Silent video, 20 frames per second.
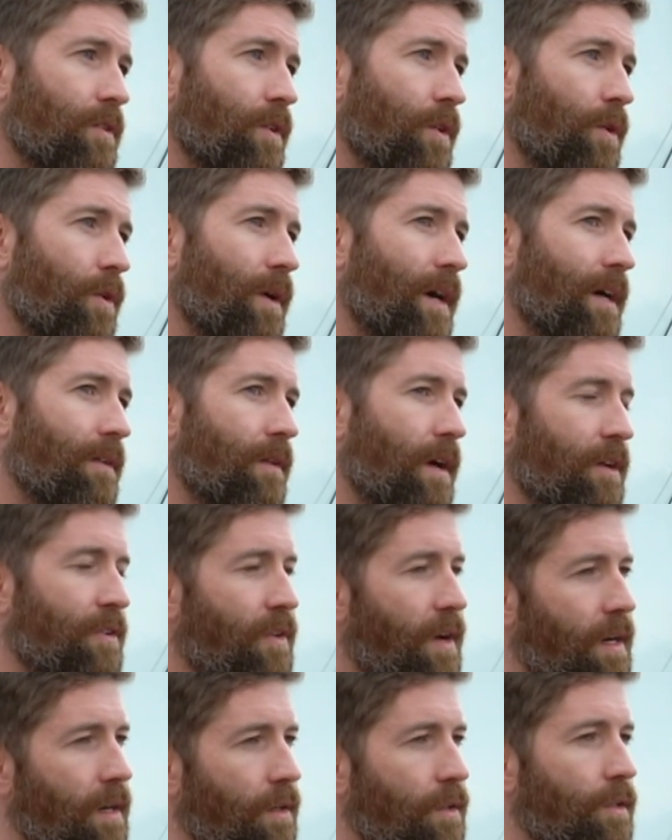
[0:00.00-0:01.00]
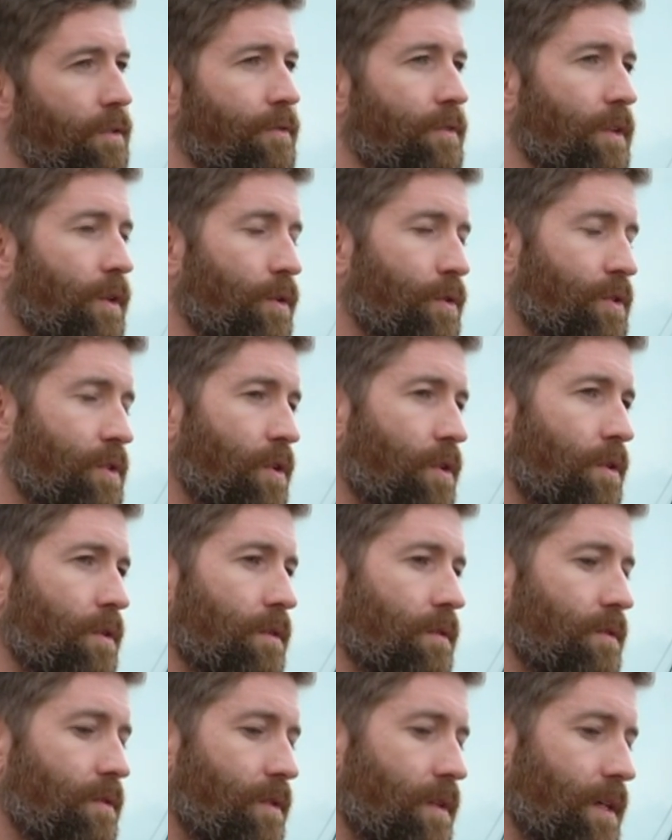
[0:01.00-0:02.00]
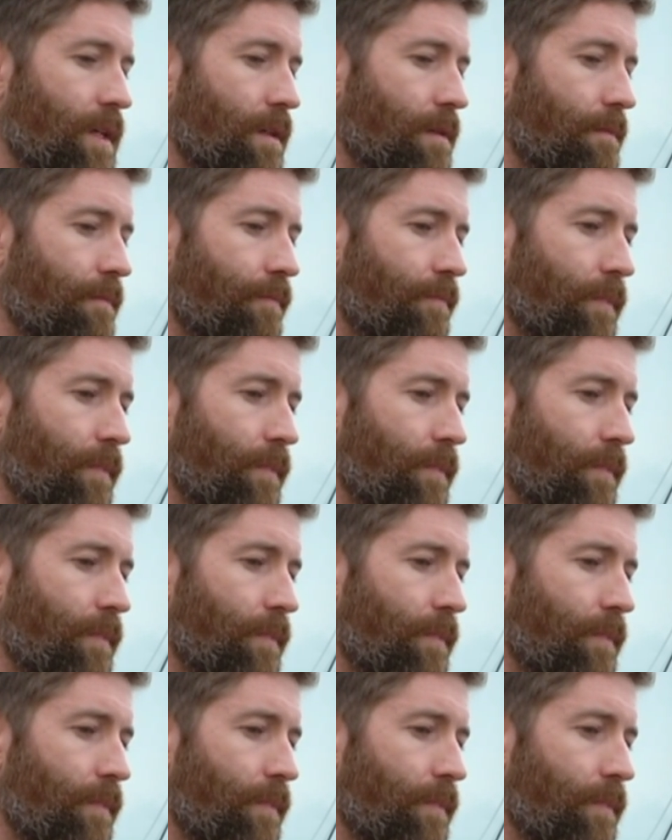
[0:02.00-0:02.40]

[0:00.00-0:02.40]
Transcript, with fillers: So I, I, try to look for those songs that